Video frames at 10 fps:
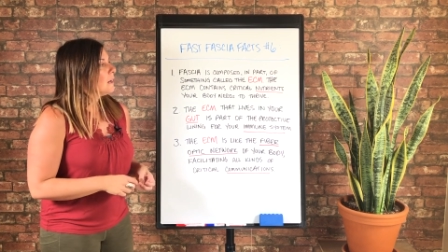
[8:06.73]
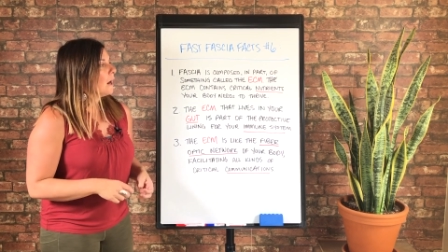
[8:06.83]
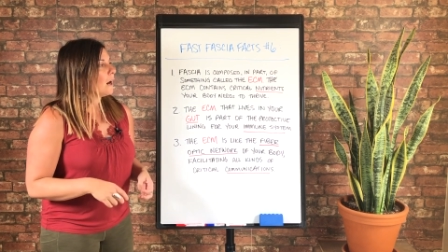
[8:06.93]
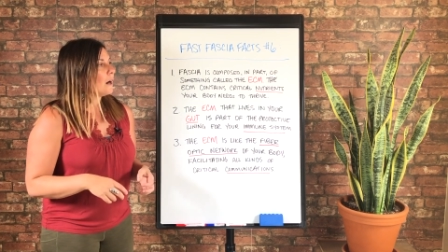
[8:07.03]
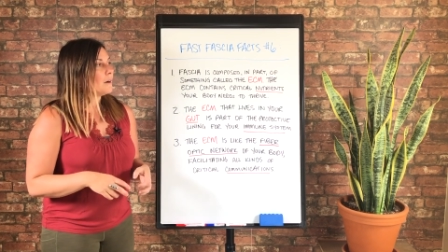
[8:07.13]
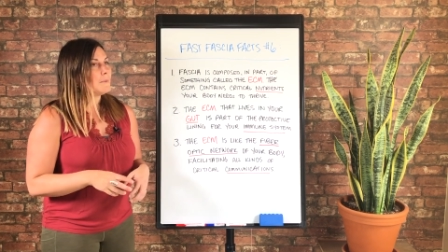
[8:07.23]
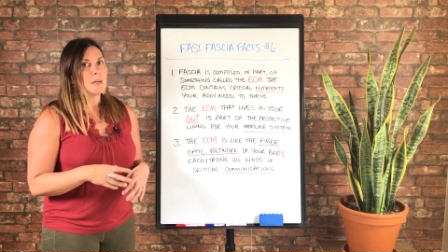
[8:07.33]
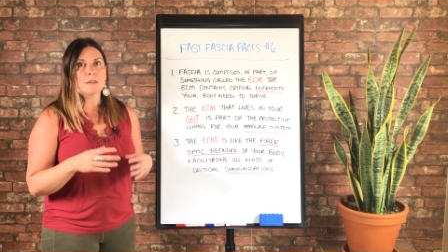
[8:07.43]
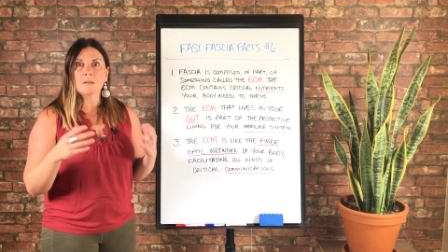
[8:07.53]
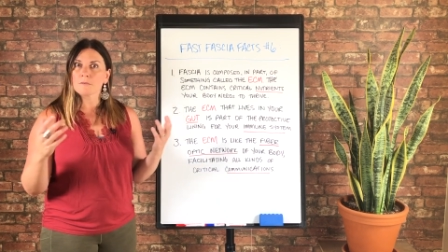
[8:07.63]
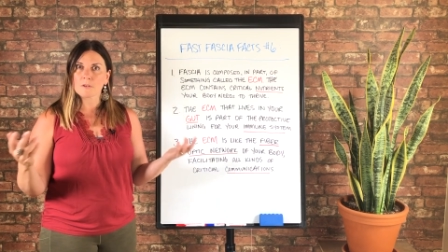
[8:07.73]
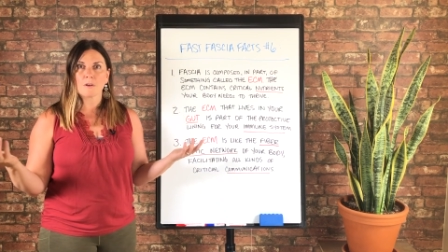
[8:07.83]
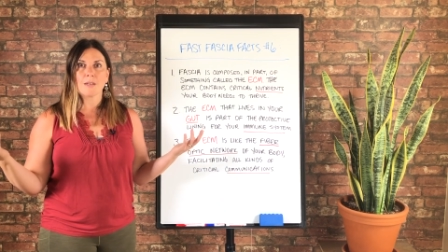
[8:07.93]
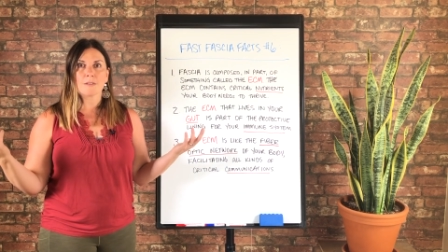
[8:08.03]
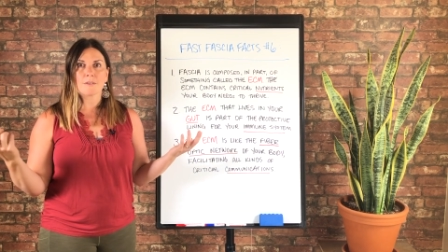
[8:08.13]
Um,
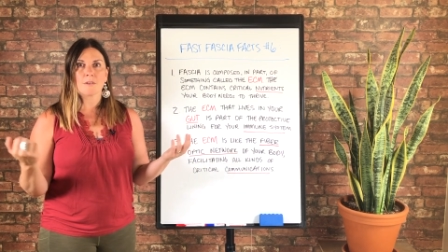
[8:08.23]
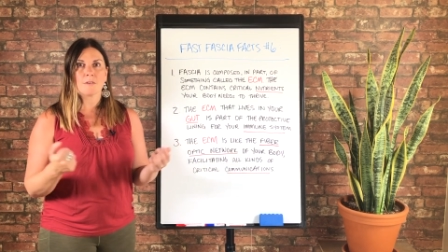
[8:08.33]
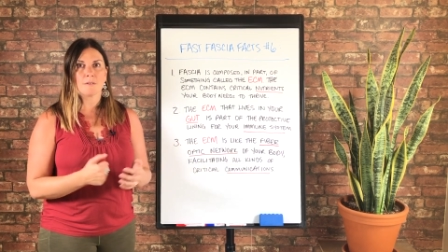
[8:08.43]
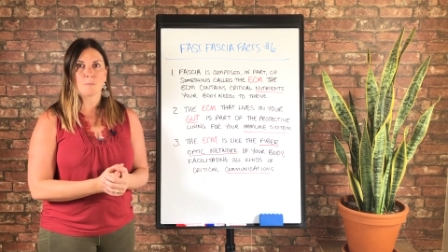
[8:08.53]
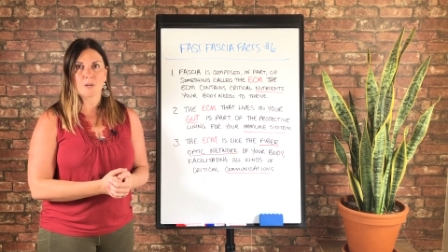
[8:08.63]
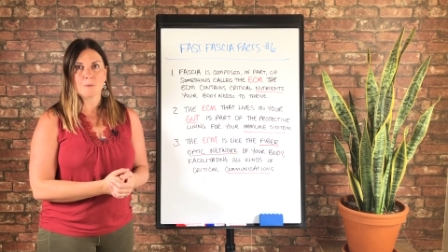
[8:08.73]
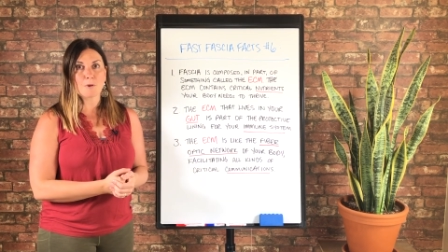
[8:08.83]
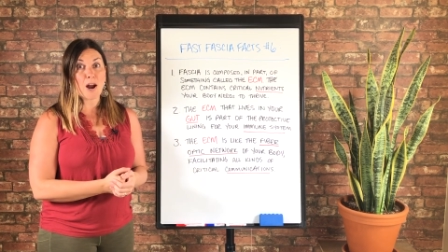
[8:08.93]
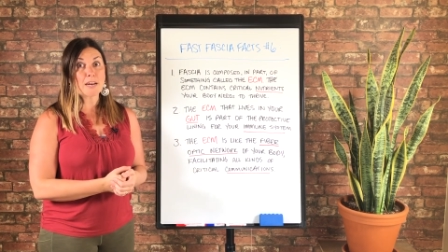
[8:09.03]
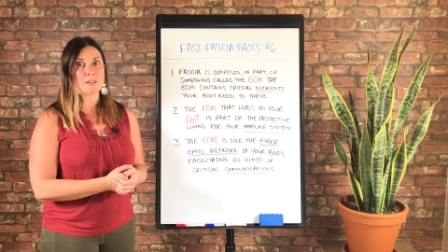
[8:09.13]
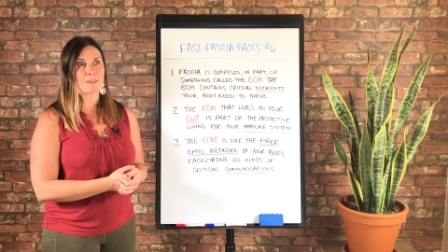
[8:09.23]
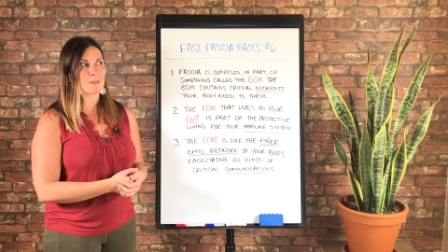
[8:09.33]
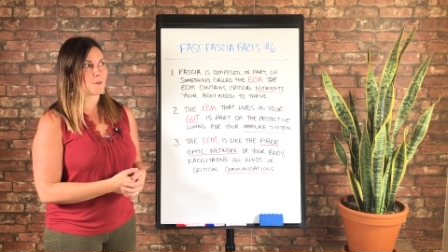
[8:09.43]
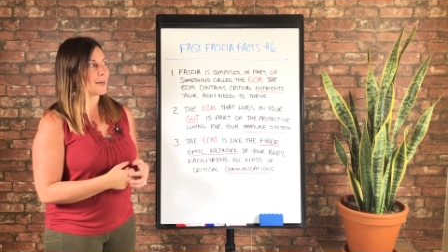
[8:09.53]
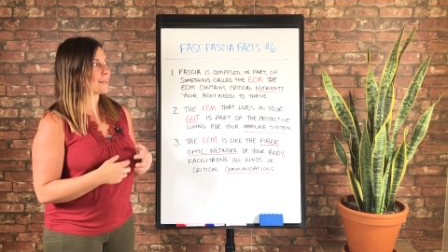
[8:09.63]
so that's pretty
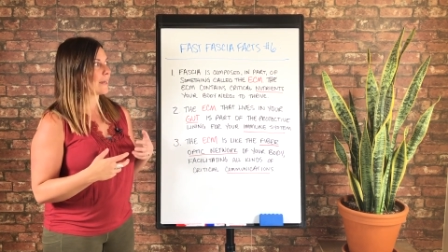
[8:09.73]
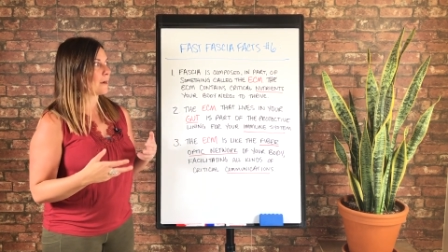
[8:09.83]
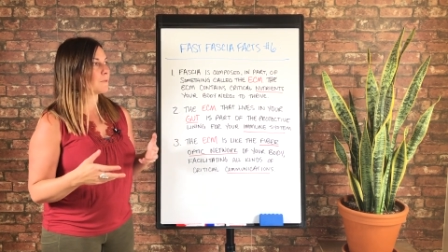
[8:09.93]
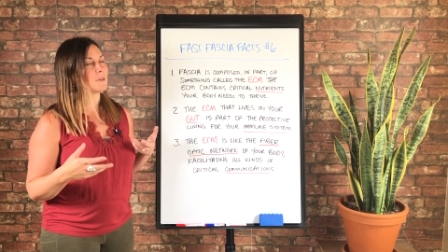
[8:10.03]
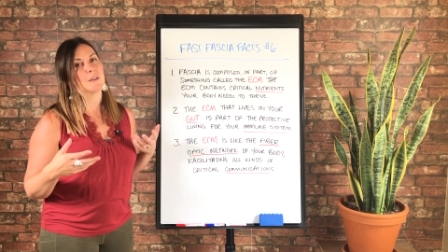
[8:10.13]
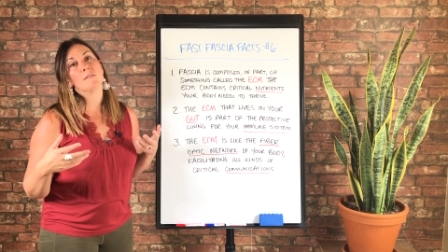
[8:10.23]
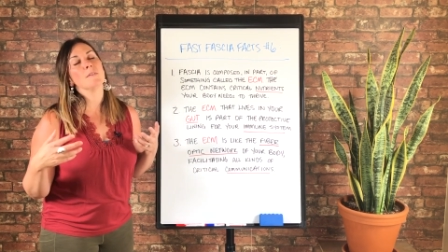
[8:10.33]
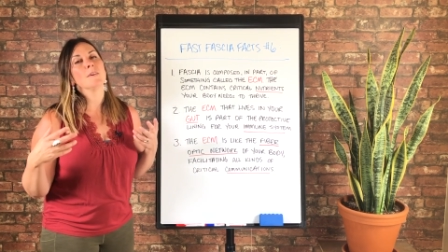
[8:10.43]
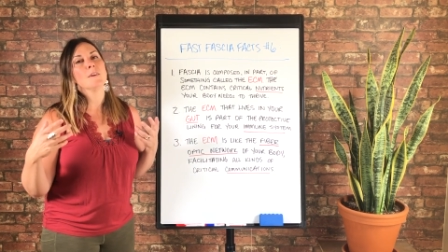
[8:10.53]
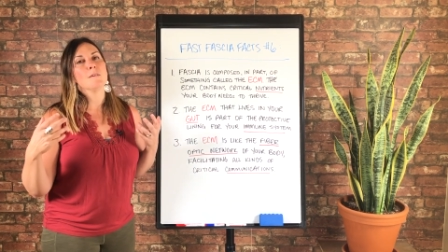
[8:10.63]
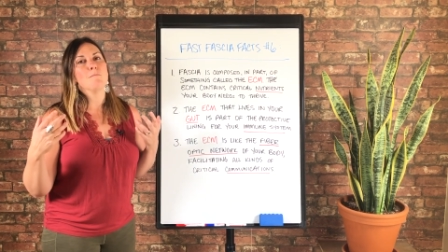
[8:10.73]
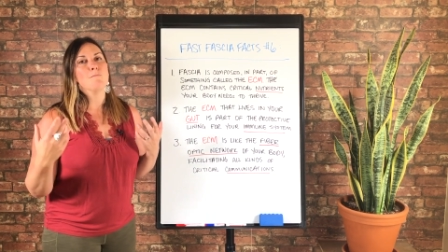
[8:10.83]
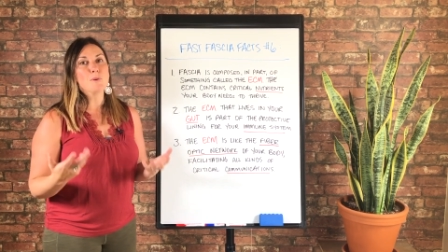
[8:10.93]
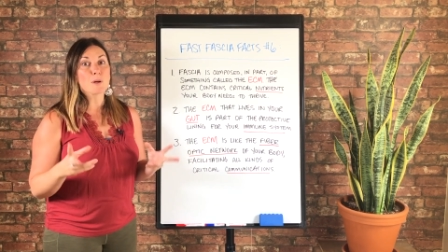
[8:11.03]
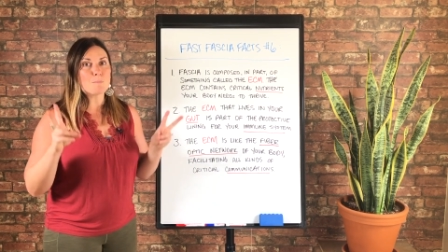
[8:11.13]
miraculous, right? Like I believe
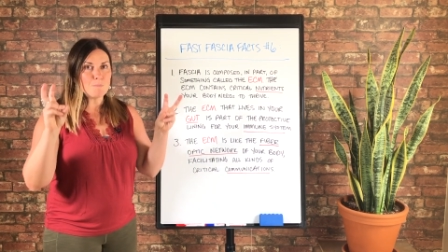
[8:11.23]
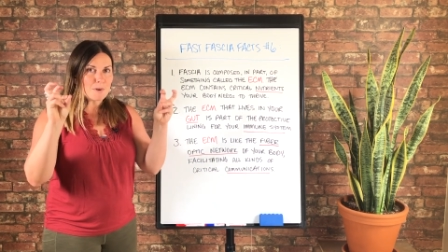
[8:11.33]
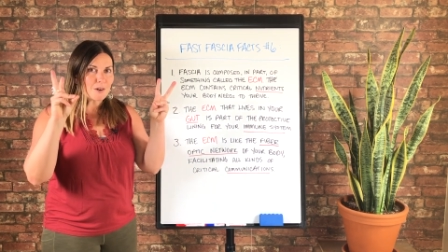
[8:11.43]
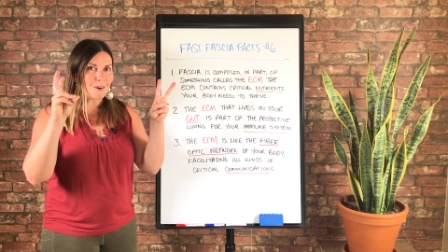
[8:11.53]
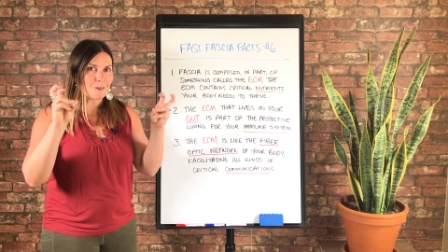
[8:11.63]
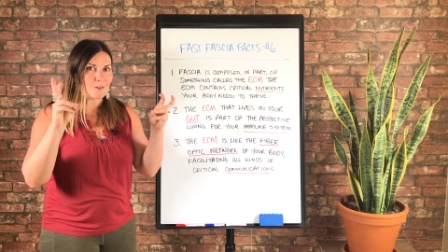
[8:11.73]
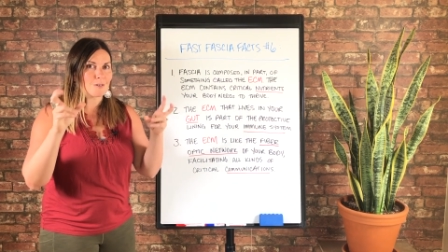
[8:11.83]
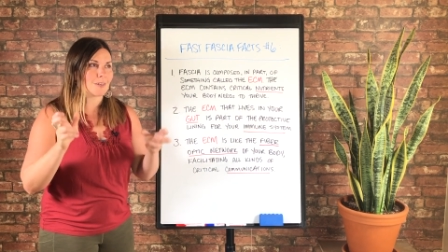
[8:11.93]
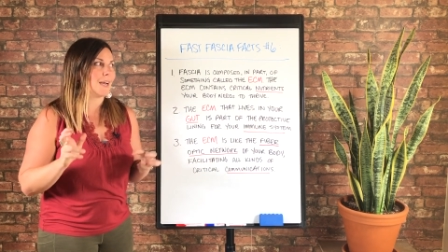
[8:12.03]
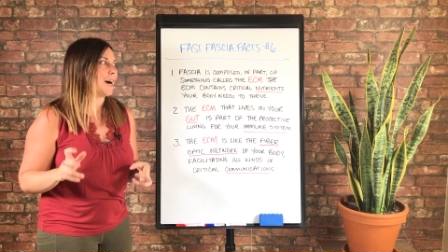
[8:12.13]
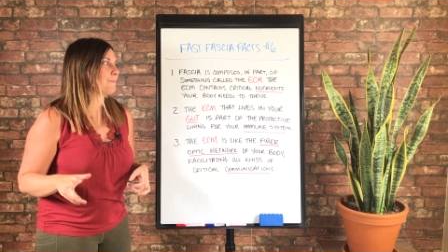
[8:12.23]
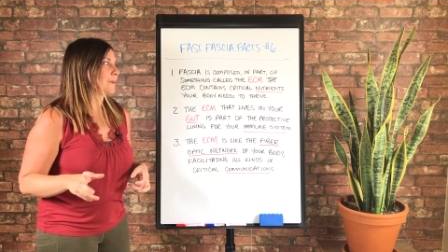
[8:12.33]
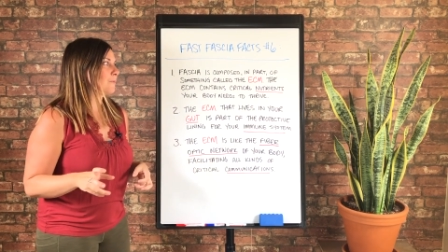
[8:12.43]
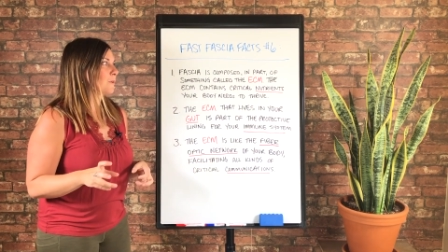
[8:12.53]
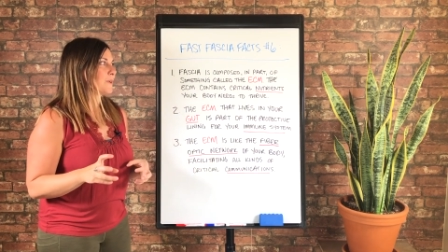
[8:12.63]
mir miracles can
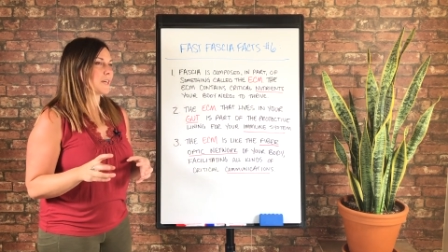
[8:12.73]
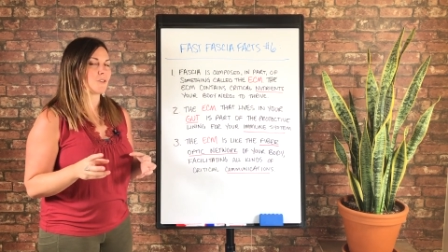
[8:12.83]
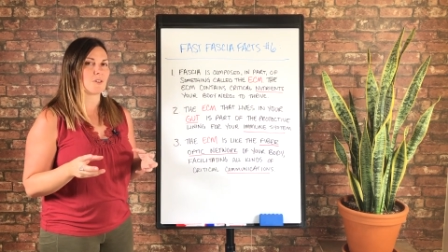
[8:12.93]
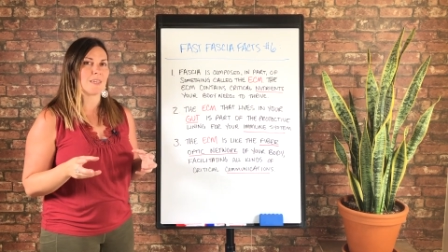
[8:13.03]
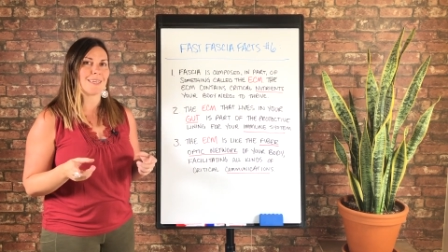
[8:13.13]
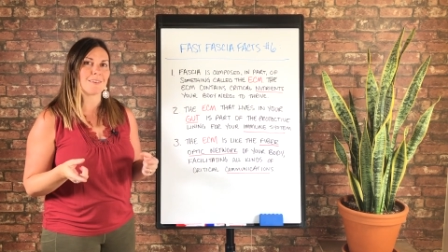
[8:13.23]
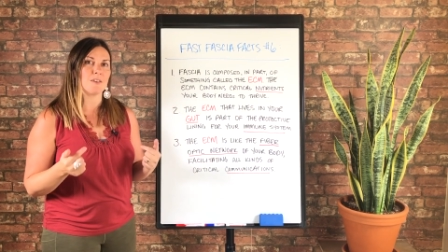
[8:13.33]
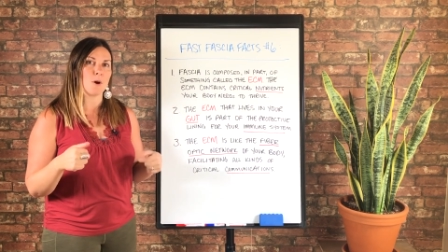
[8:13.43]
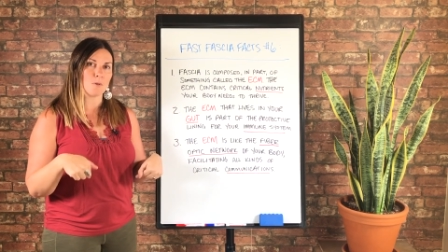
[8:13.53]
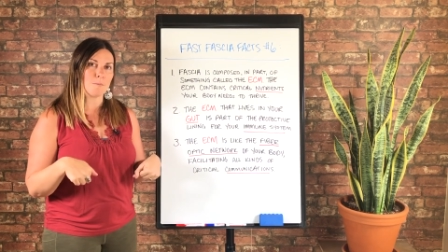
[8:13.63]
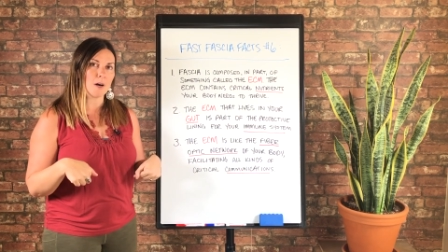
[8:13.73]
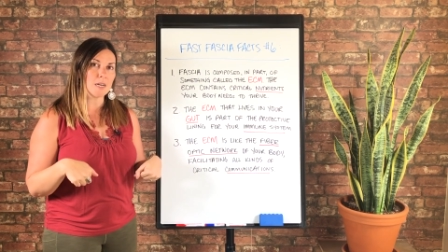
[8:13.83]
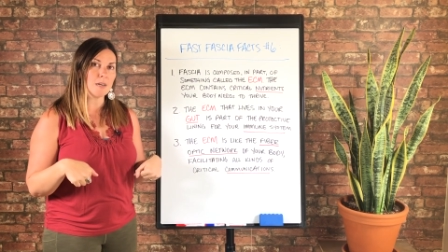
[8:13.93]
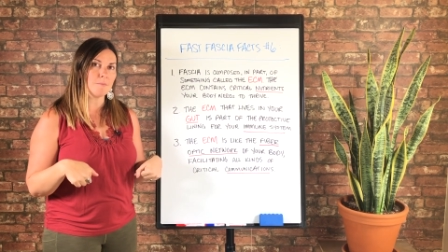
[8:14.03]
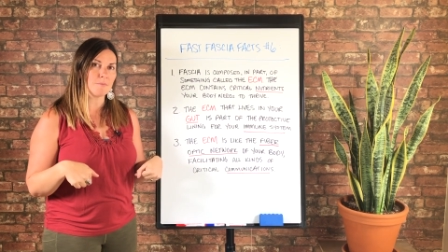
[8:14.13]
happen when we actually get to know the
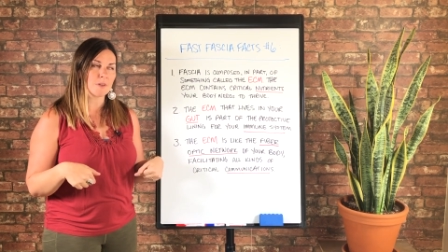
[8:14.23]
body